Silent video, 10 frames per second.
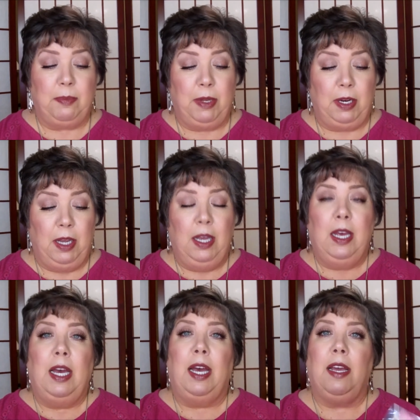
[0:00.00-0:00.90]
But
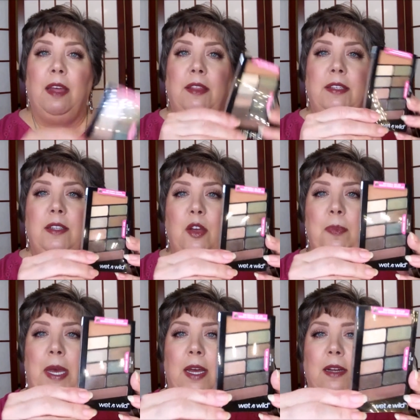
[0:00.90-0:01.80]
I got these new
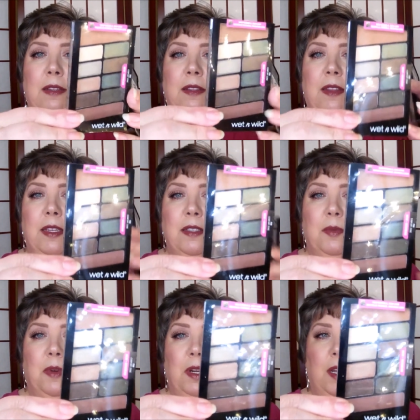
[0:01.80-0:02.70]
palettes, and this one